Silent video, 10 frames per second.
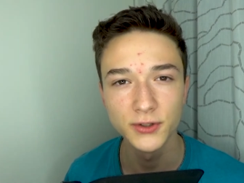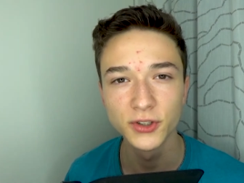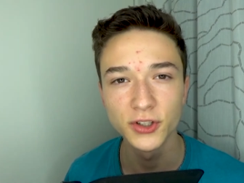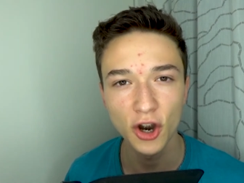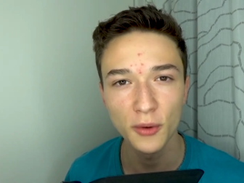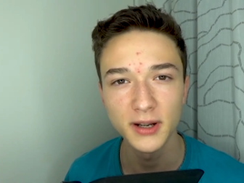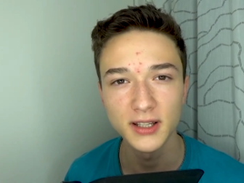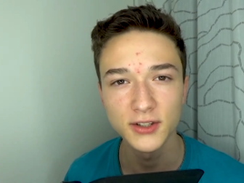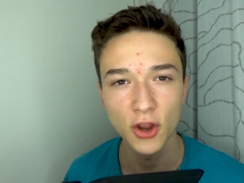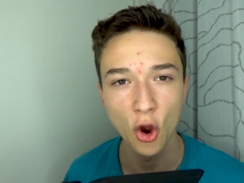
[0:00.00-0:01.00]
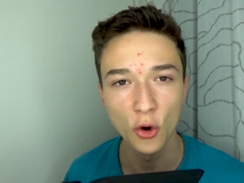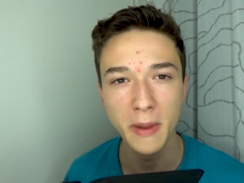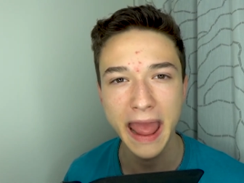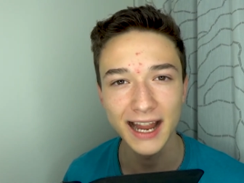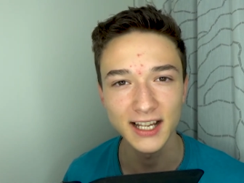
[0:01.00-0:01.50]
to determine its
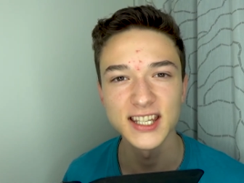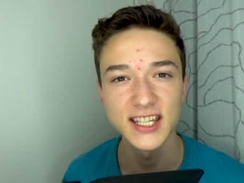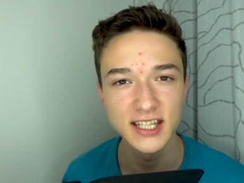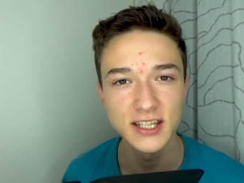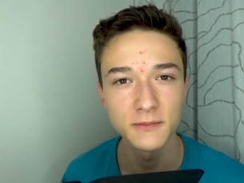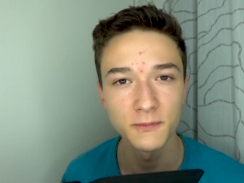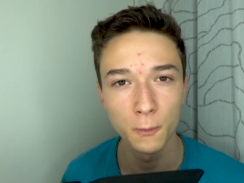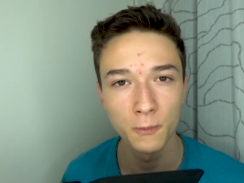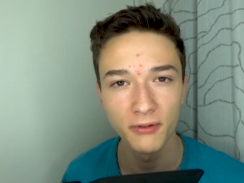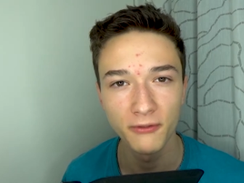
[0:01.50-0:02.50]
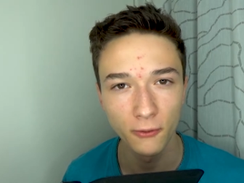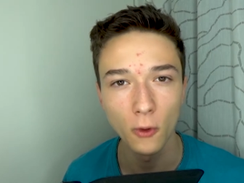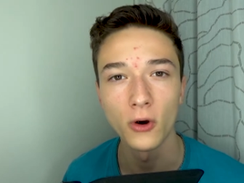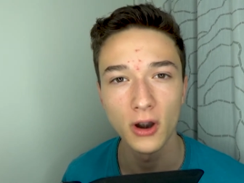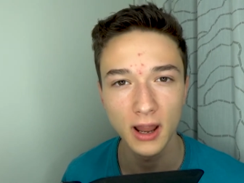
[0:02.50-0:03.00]
home axis
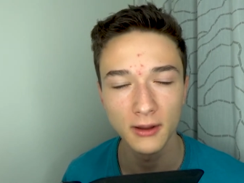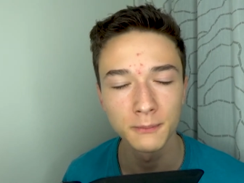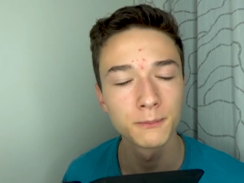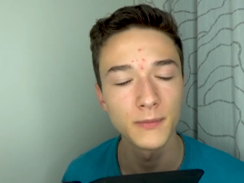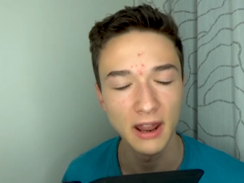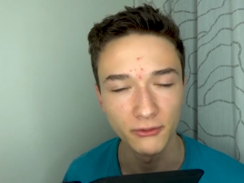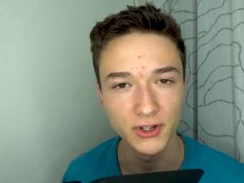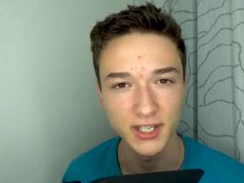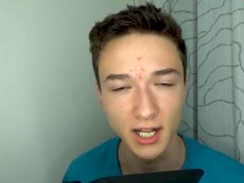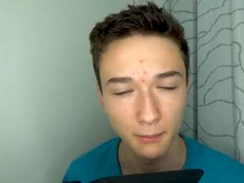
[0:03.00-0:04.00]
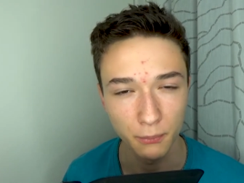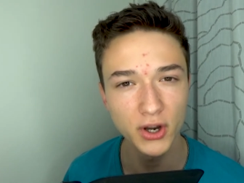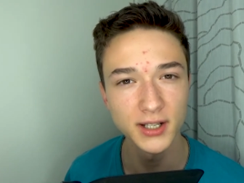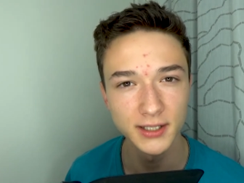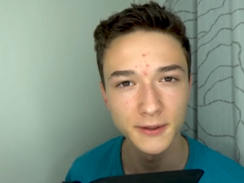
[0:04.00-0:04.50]
before every single
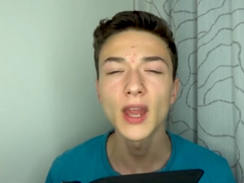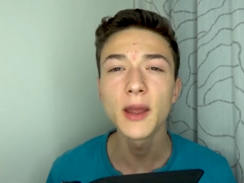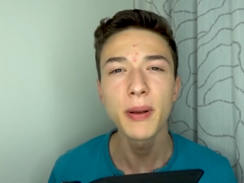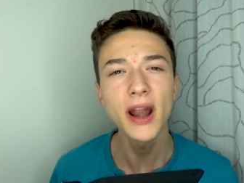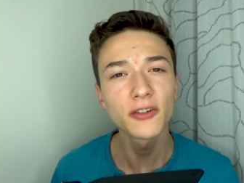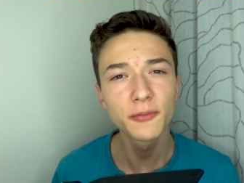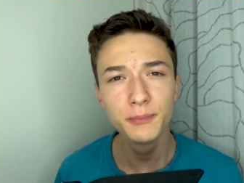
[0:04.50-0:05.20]
print, a pair of